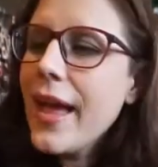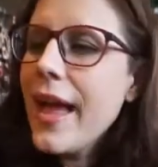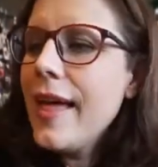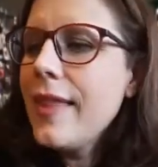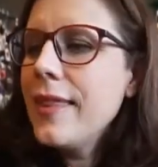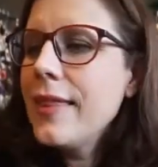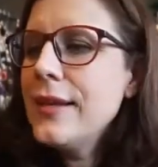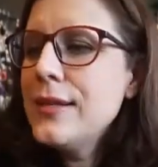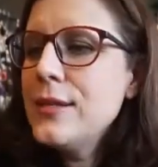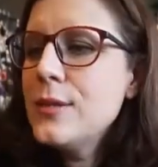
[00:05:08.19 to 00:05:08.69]

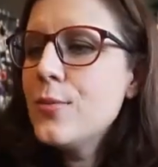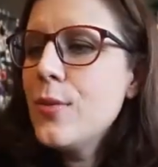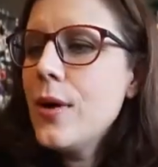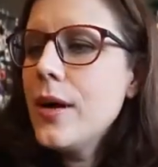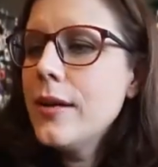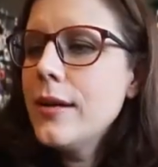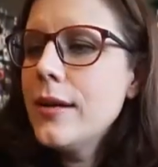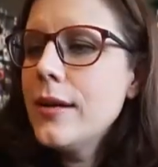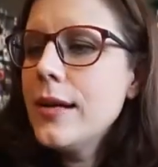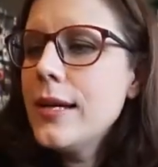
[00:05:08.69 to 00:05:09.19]
and this
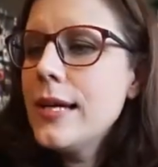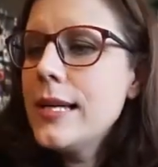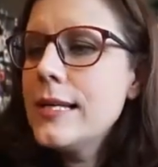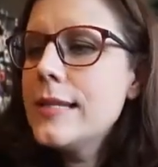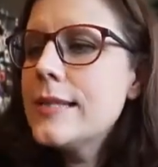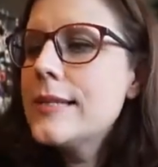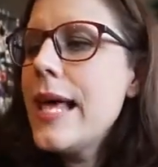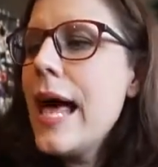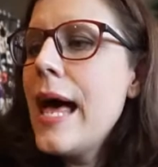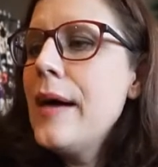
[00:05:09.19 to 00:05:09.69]
one
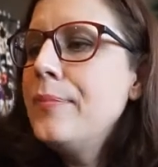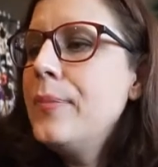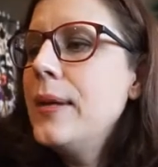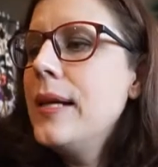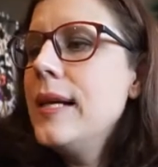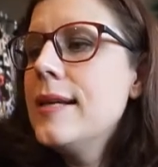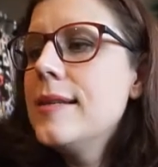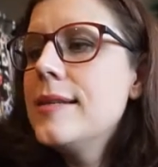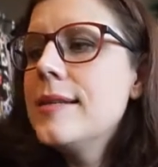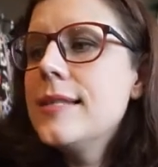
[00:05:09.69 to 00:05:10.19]
is
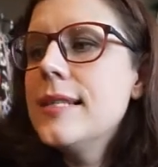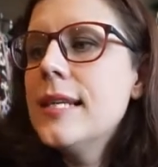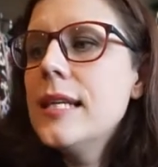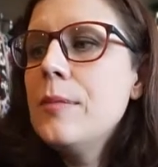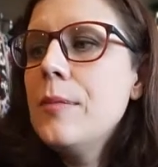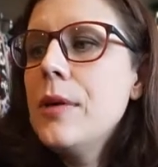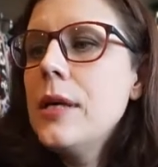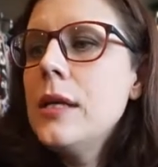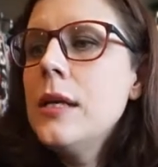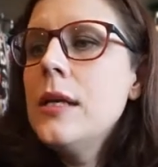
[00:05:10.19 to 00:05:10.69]
apple and
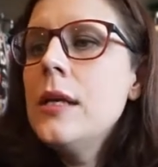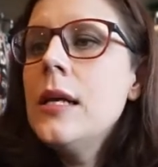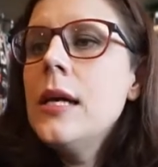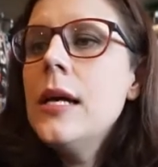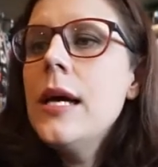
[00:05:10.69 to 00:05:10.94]
cinnamon